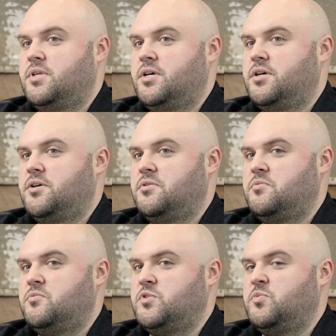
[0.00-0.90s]
uh,
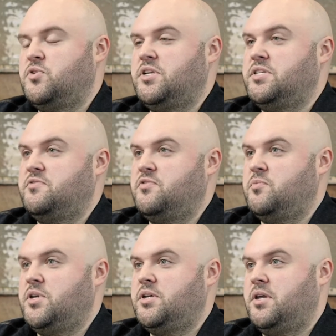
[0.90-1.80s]
was pretty easy for
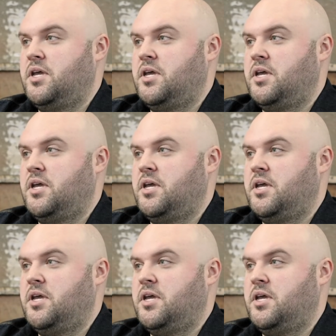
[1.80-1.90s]
me.